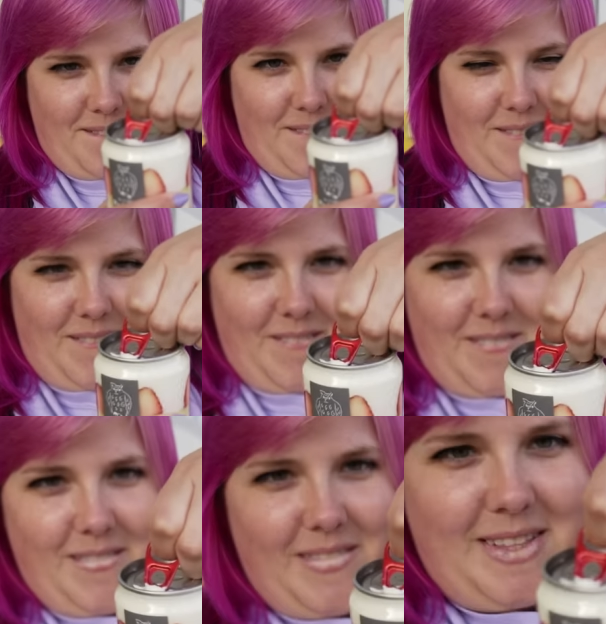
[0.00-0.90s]

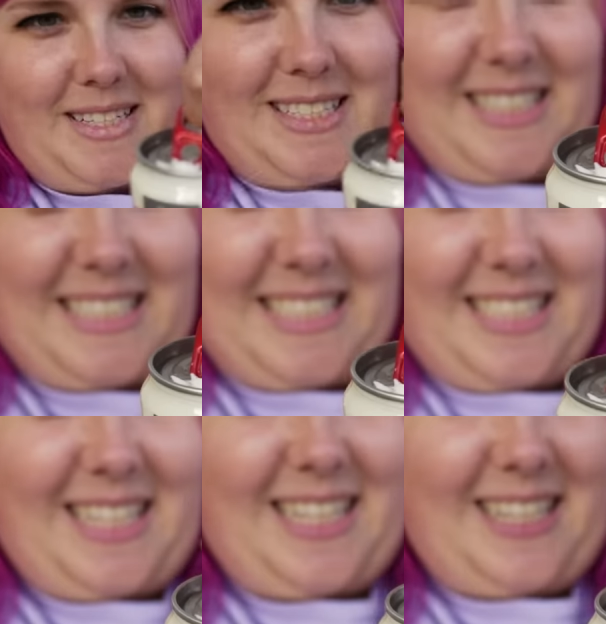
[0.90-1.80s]

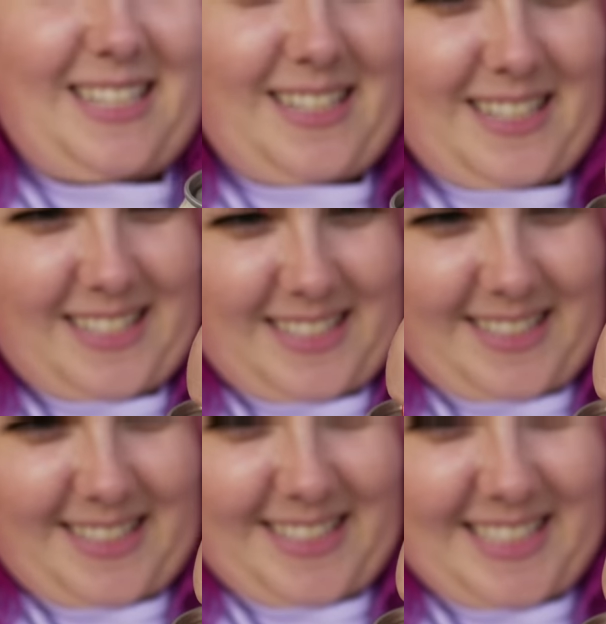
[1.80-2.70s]

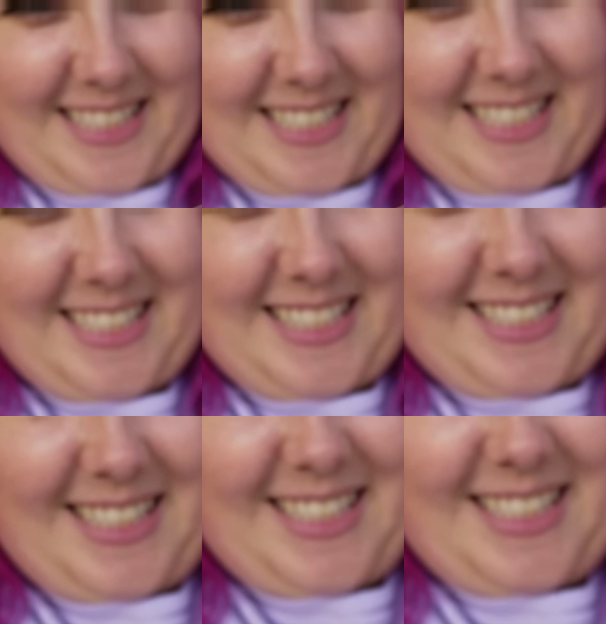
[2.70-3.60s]

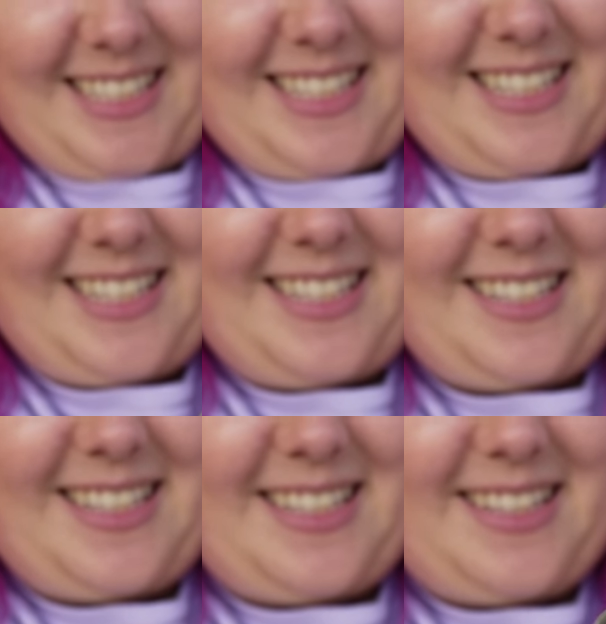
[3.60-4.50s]

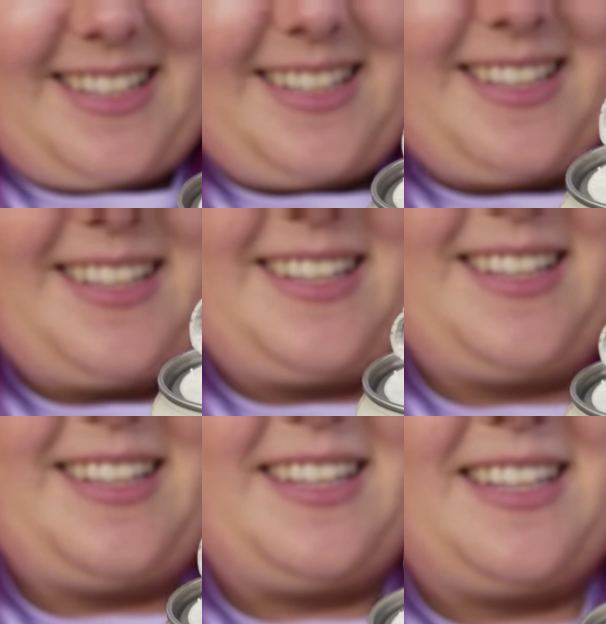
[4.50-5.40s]
(silence)